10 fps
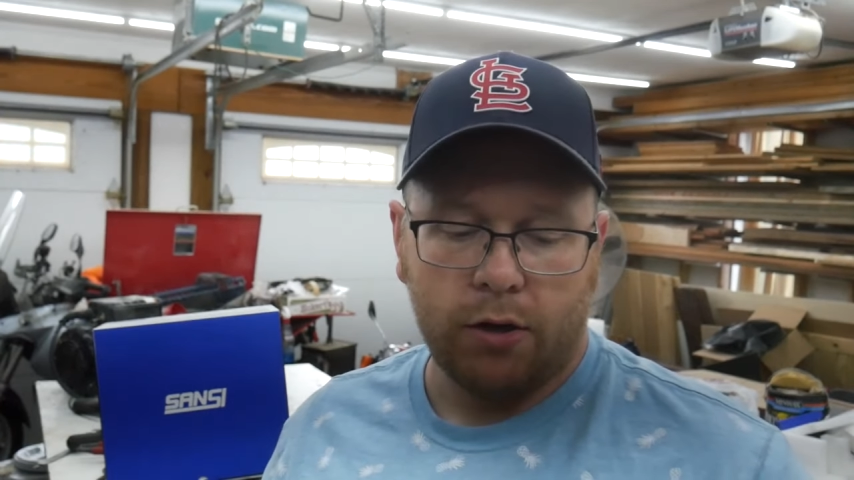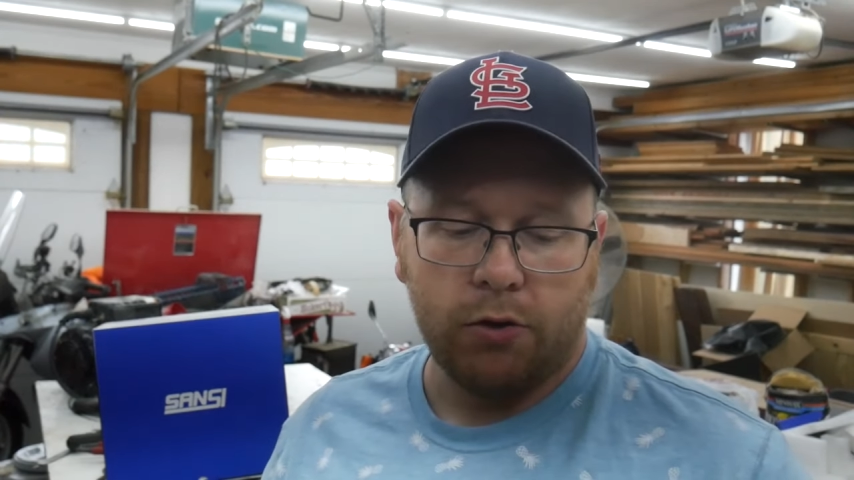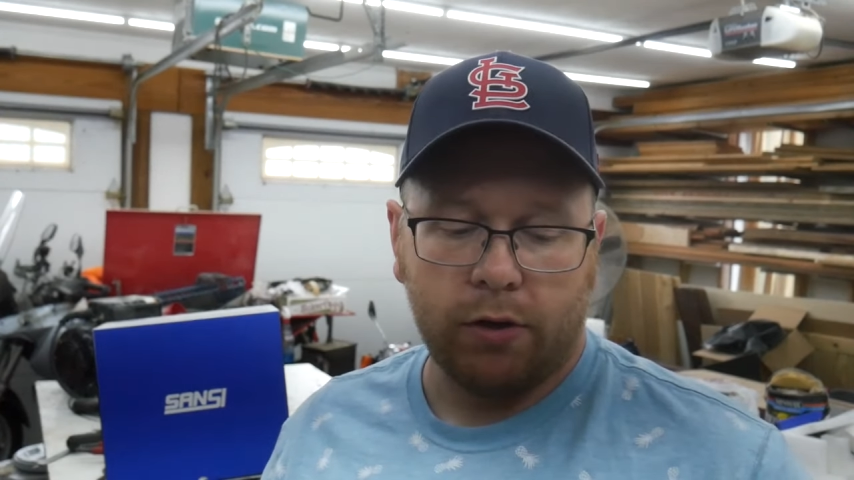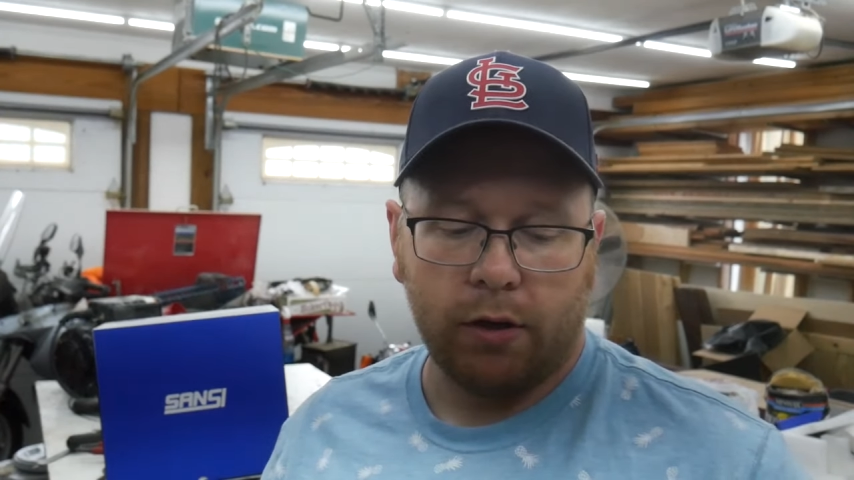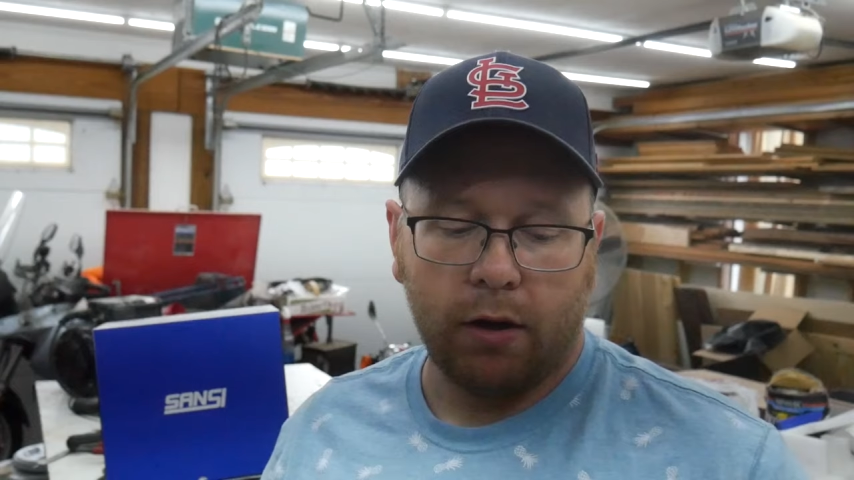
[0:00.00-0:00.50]

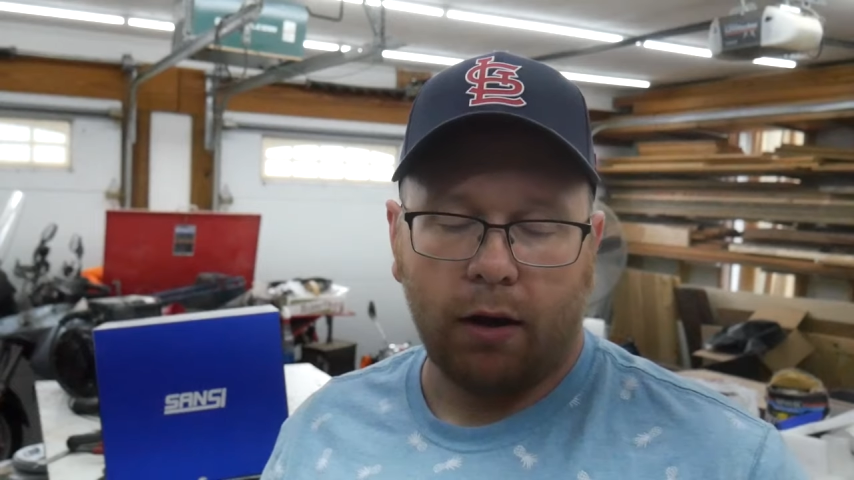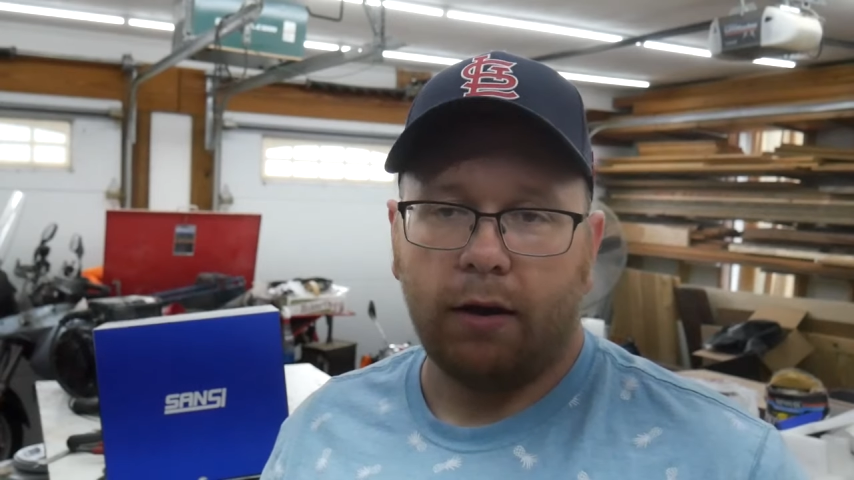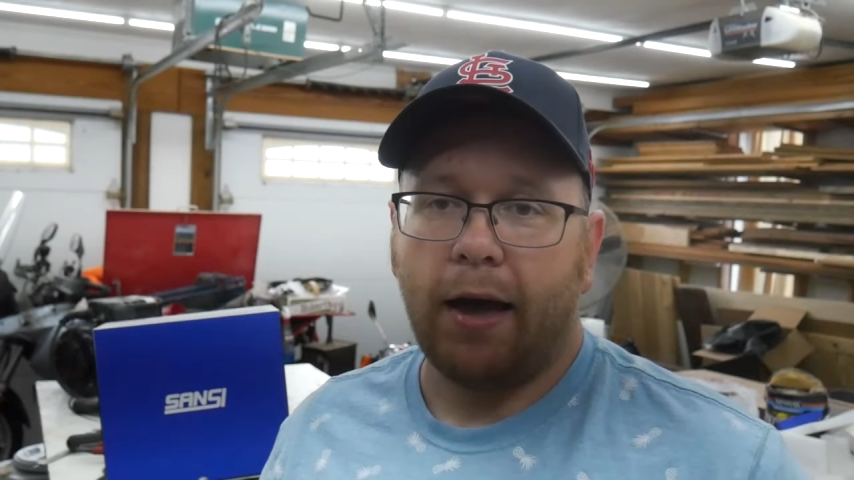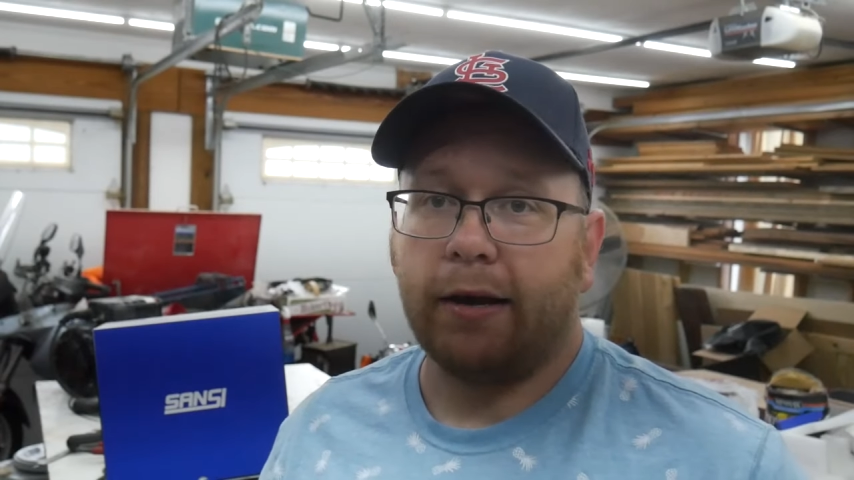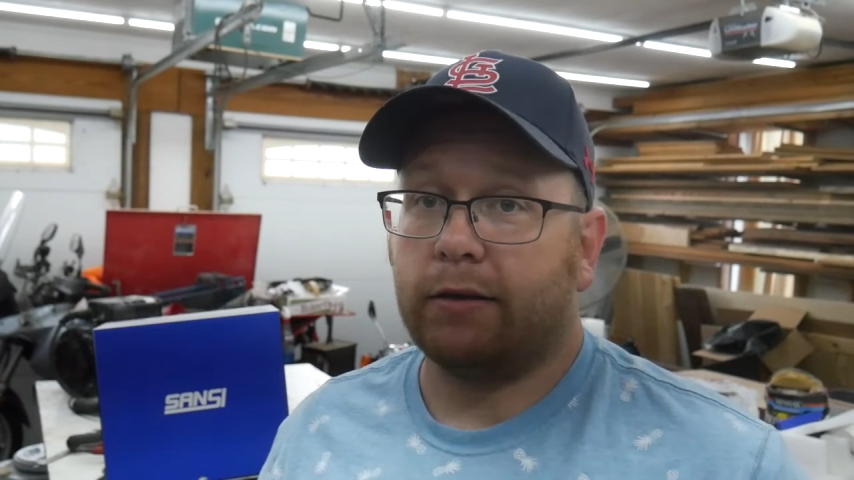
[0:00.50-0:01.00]
you could
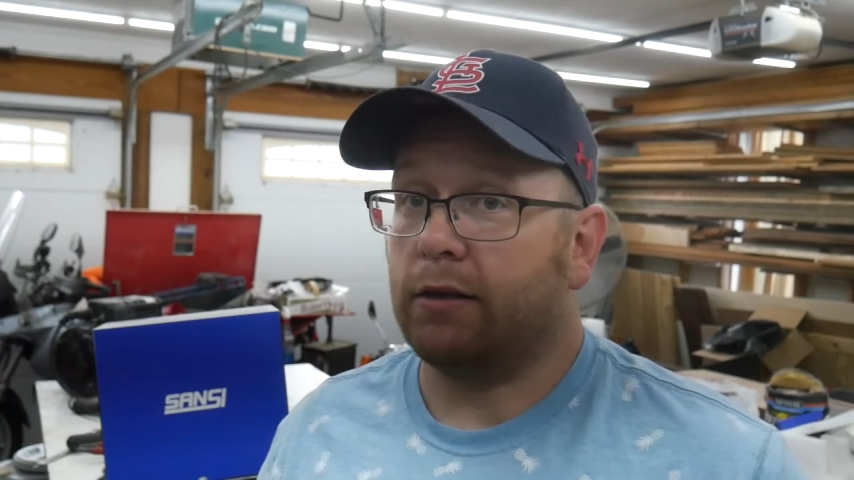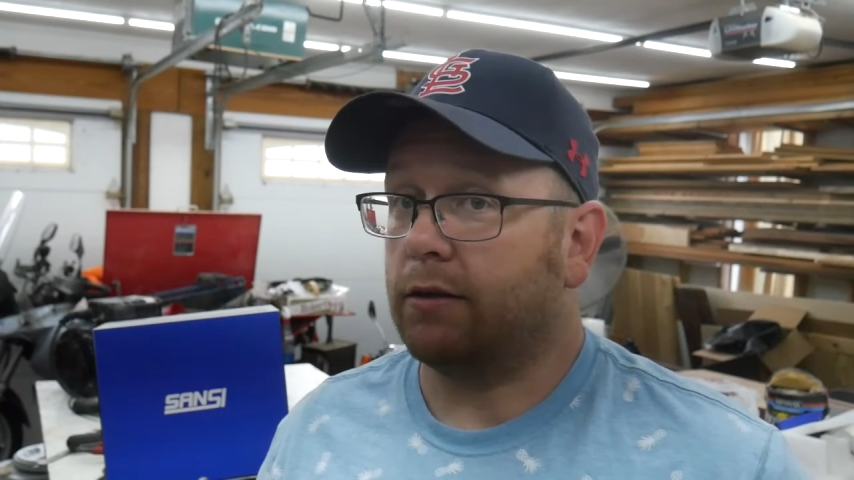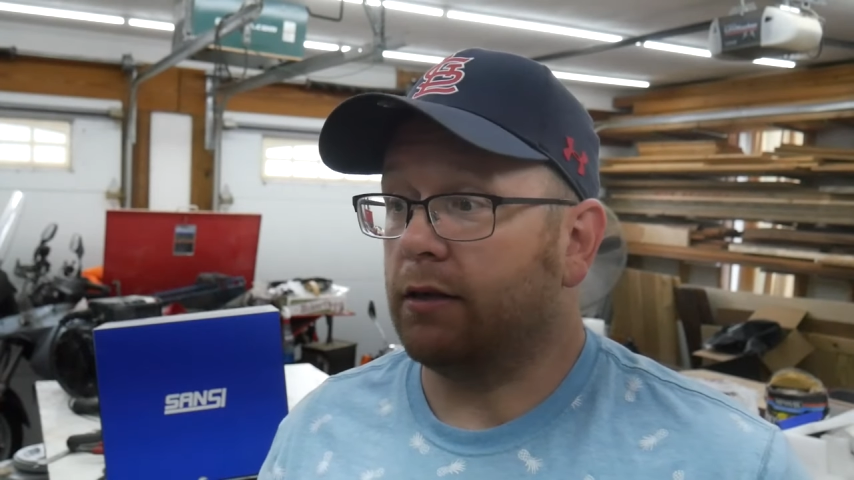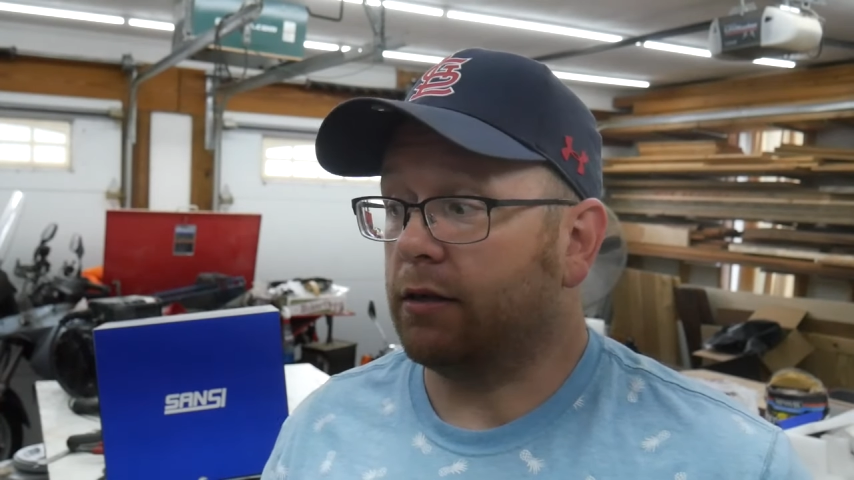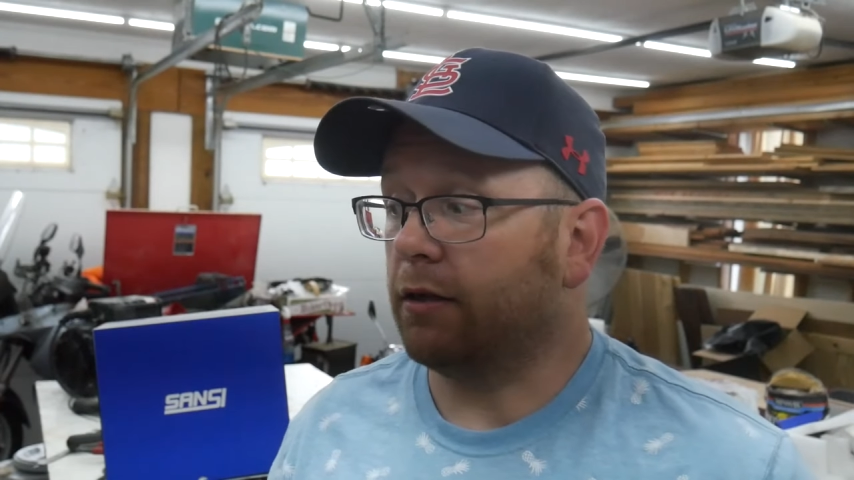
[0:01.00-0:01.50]

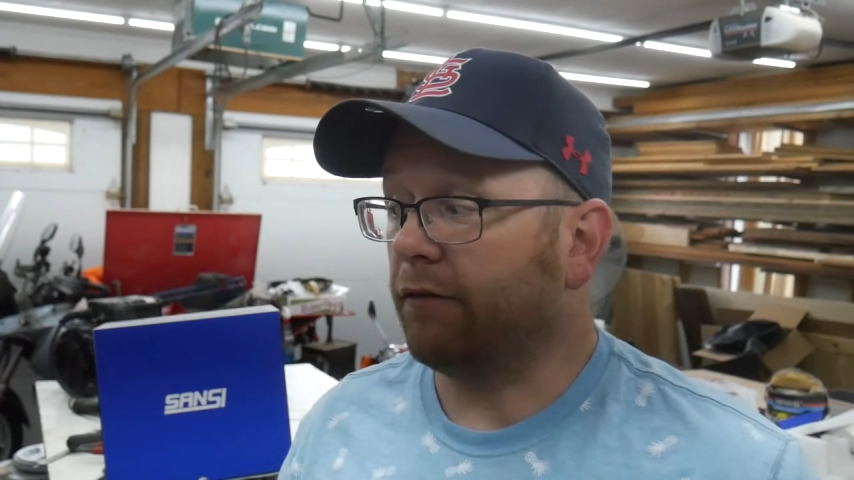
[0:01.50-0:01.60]
access this